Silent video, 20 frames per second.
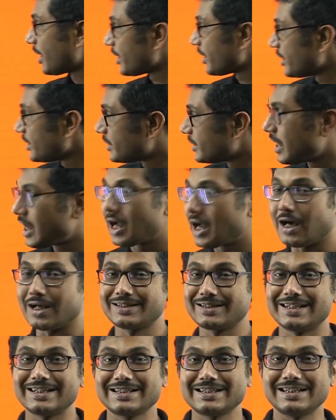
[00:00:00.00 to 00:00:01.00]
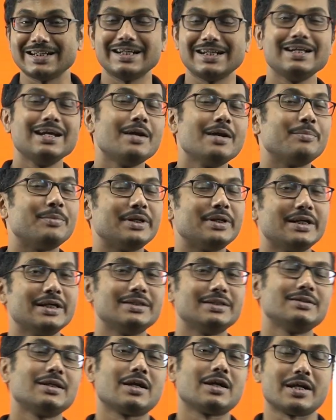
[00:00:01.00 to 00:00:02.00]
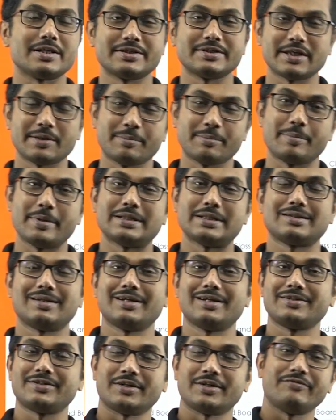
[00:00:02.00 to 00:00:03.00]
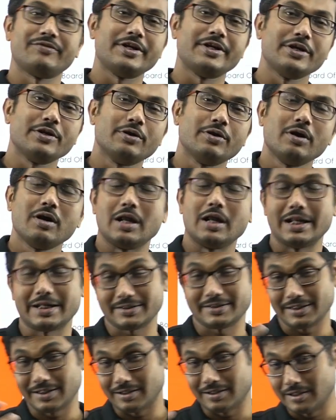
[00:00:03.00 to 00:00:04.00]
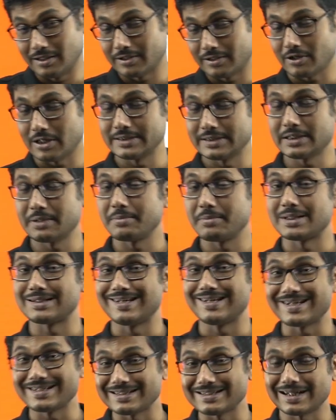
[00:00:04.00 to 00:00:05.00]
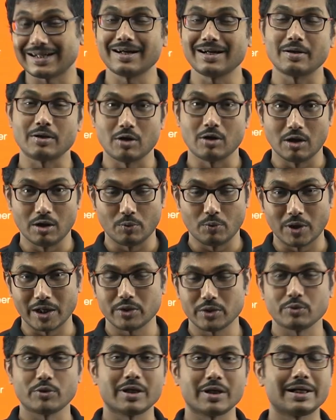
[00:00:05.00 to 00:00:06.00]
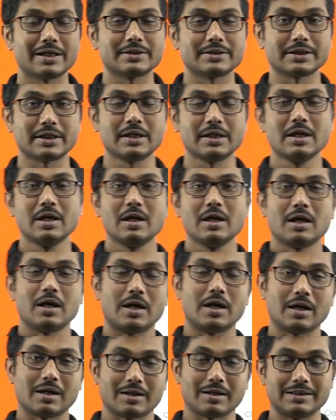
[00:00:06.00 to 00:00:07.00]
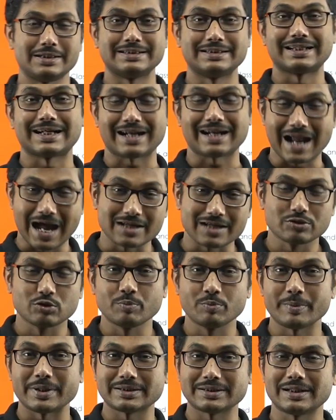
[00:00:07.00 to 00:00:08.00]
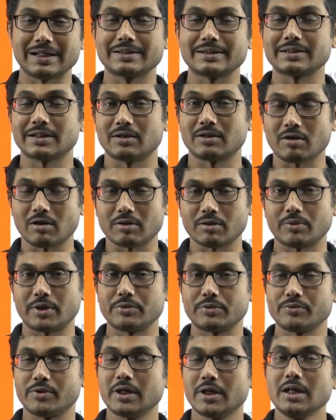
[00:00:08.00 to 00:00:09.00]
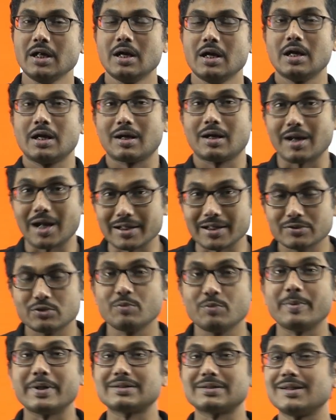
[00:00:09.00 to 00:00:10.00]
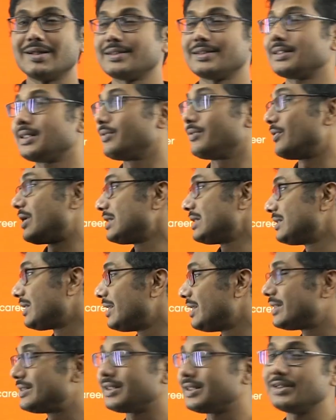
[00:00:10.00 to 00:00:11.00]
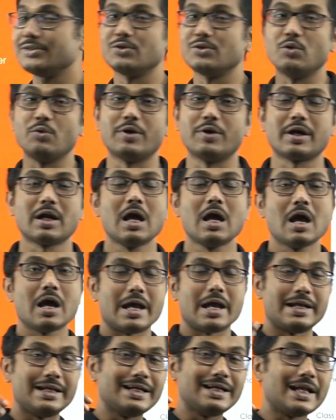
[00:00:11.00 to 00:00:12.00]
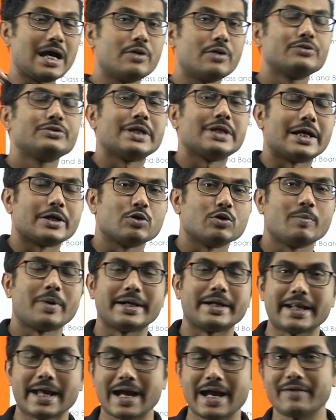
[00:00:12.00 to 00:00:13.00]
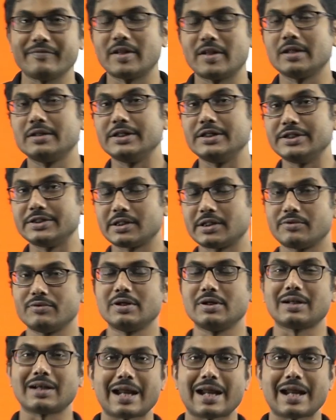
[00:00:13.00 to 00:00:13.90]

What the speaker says: is a 60 minutes concept based lecture video, concept based lecture, one-to-one lecture. It is a classroom based lecture, not one-to-one, classroom based lecture. Once the lecture is over, any doubts that you might have, the teacher will